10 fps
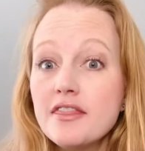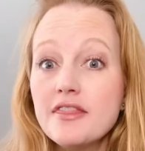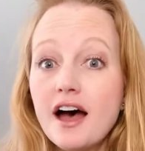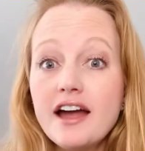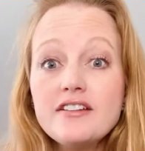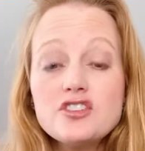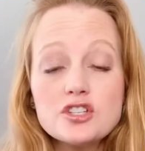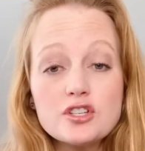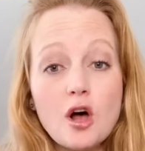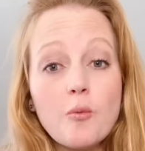I
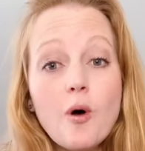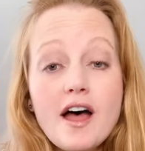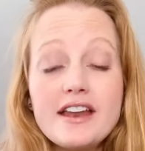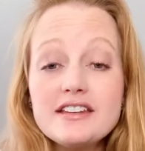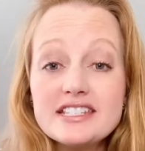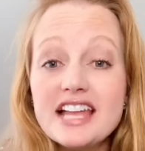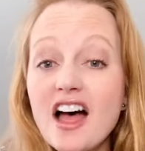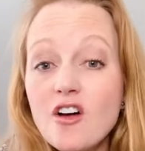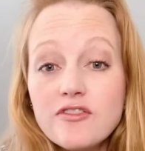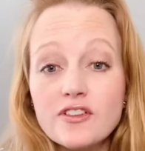just saw one
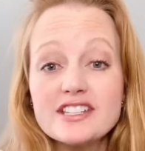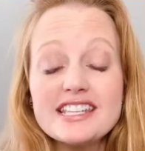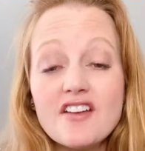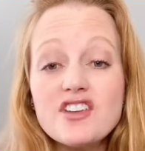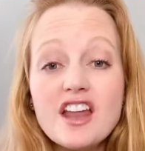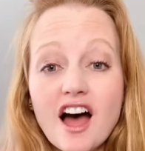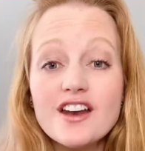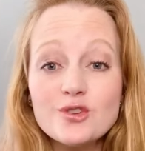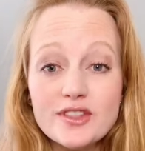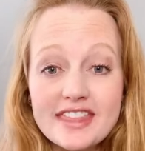sell for
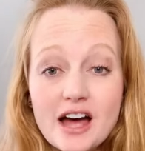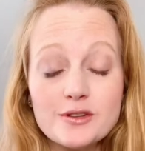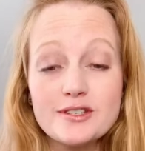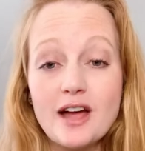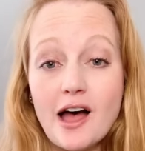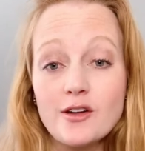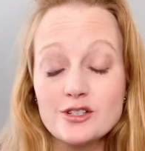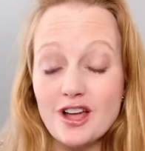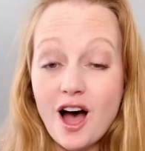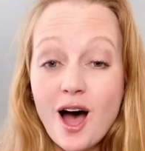$700,000,
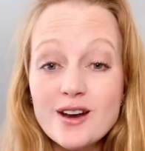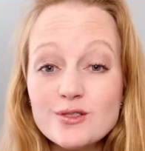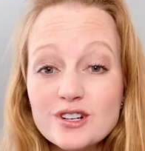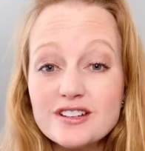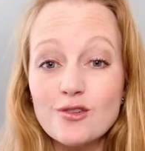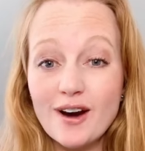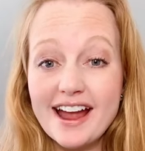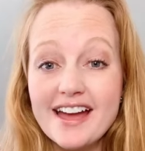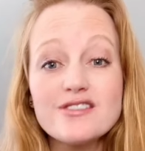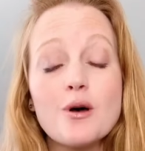a 100
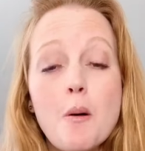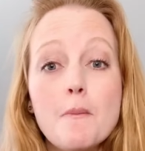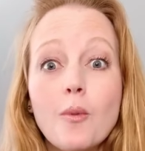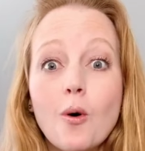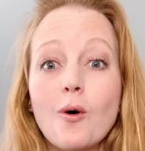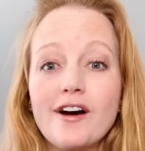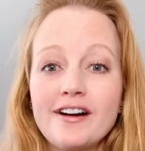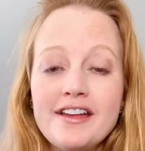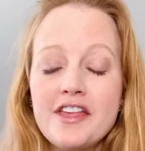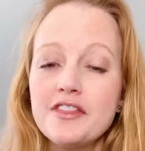grand
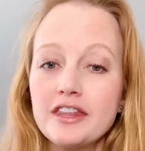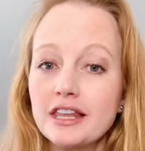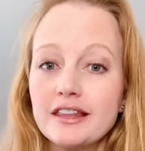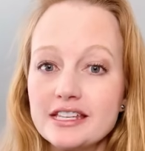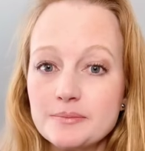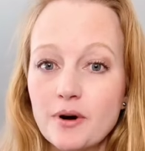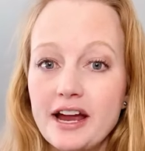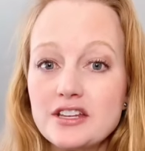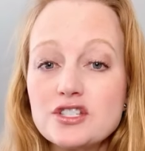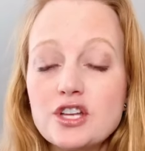more than the list
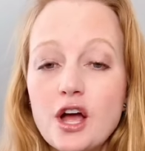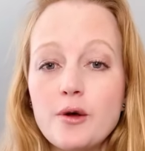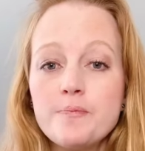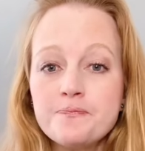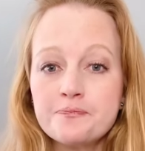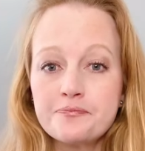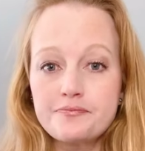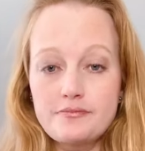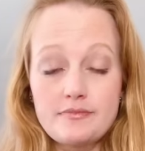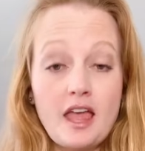price. So
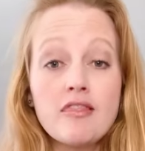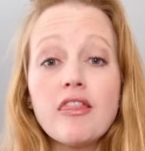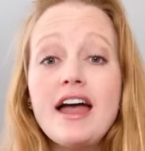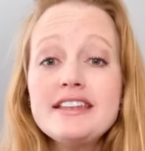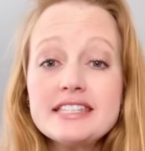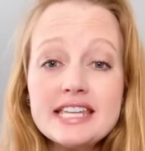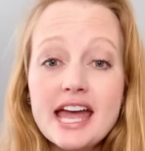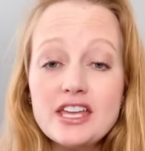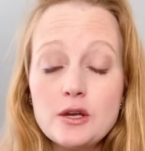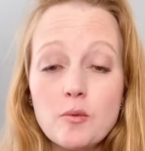let's
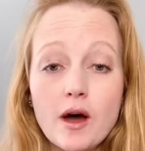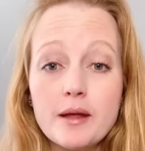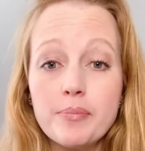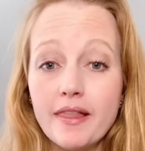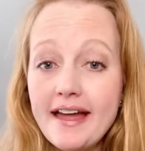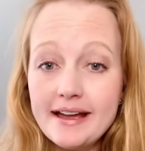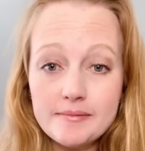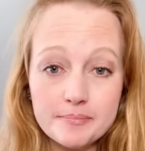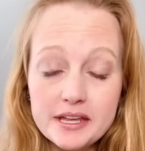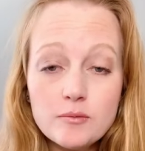say you want to play
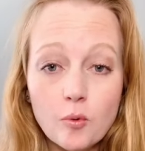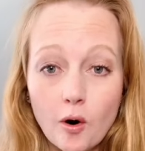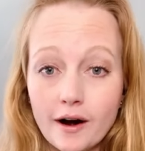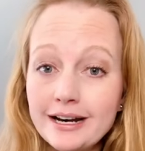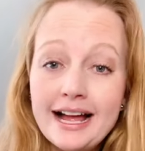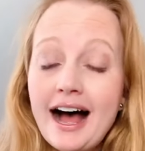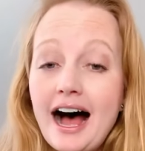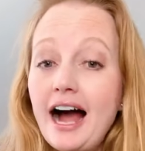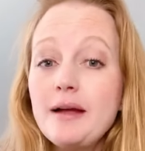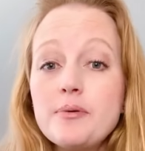bid war.
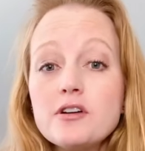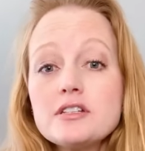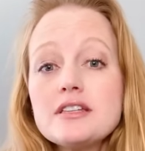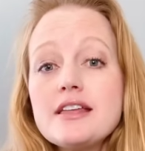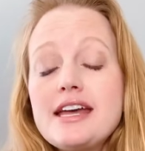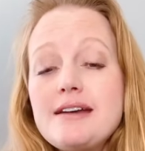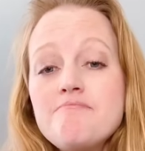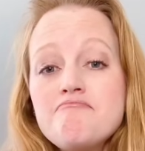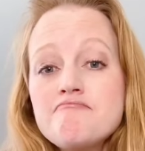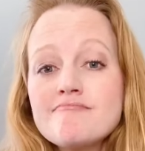I
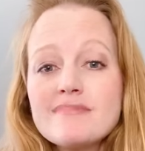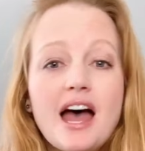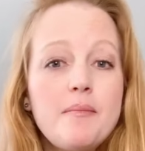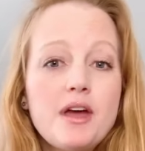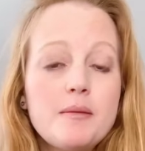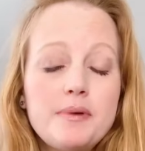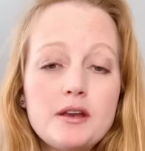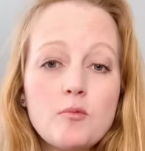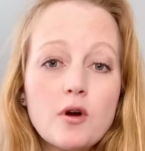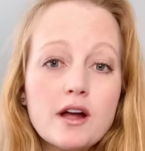personally, I'm not a
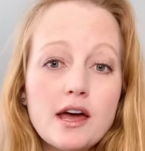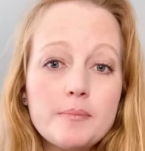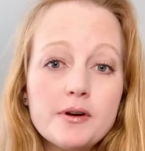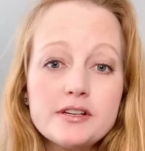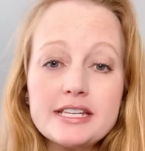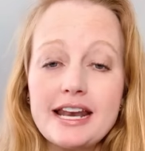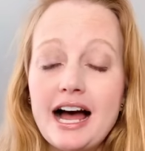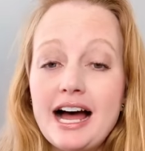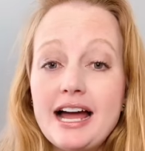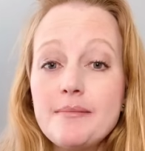bidding war kind of person.
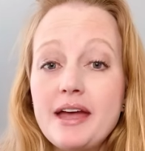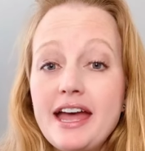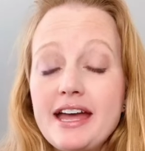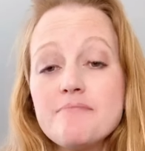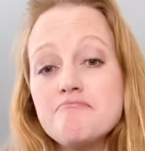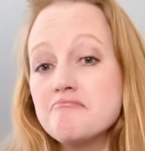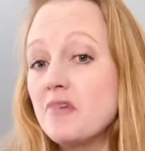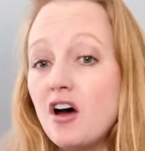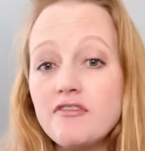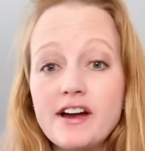I'm a
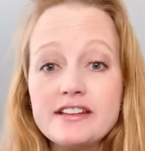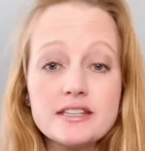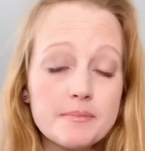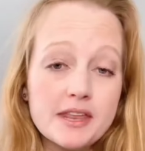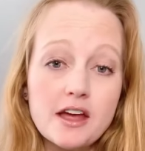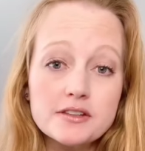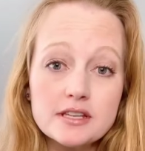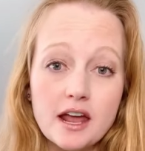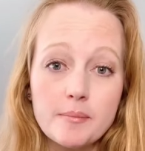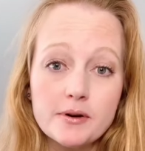I'll find something else
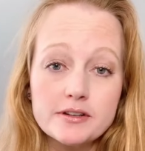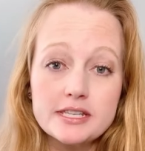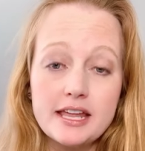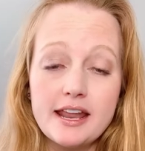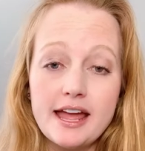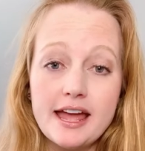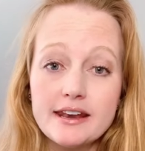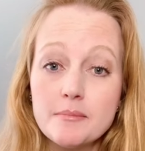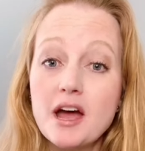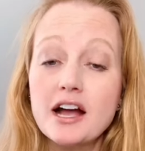kind of person
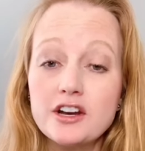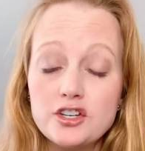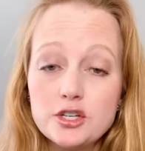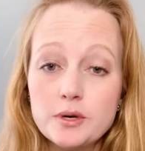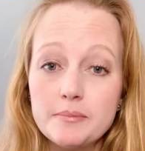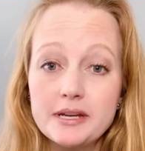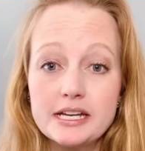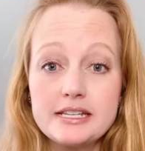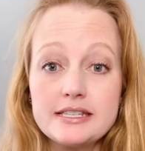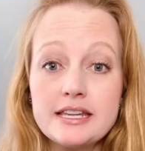and I'm not going to do it
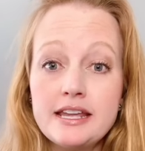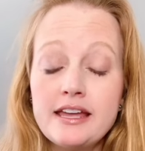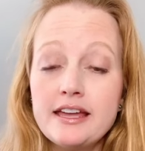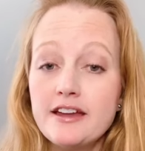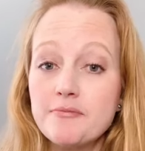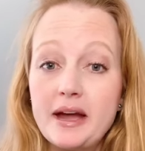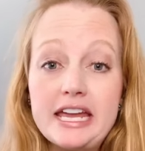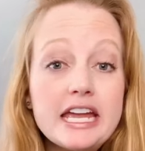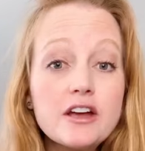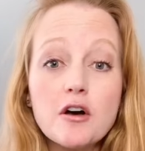because if my
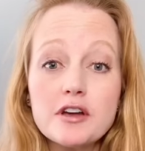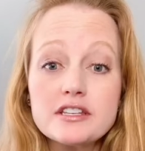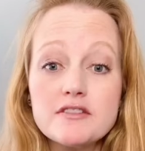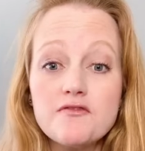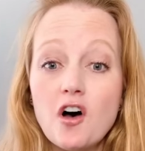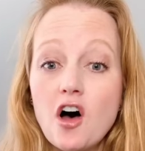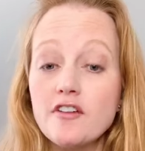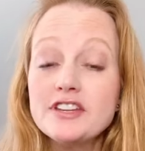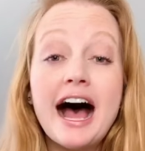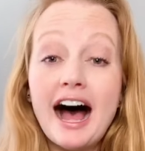ego gets
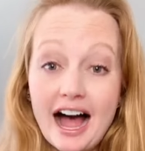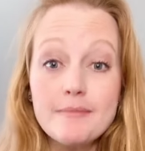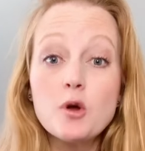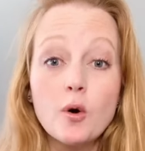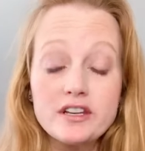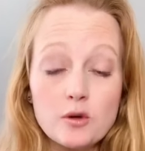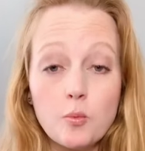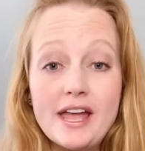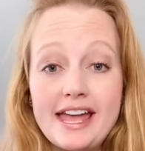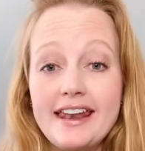involved, I'm going to
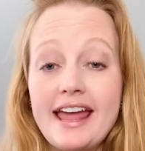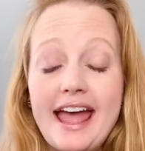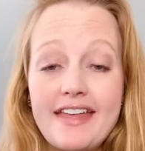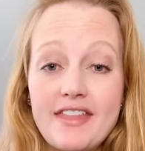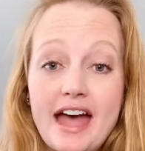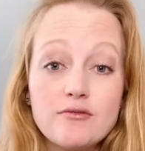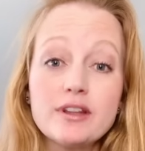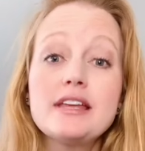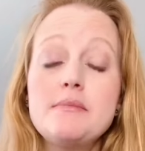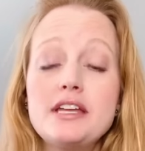win and that
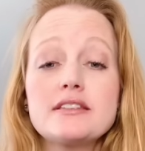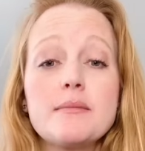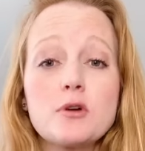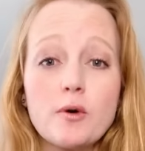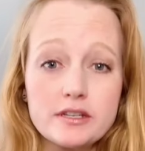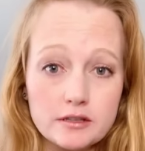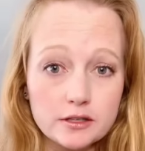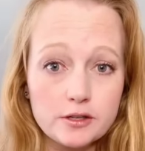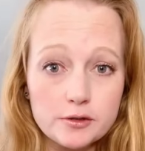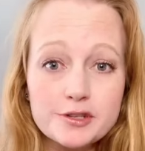really means I'm going to
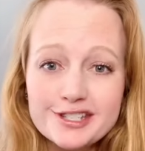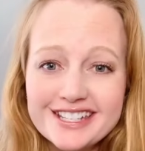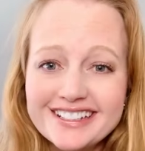lose.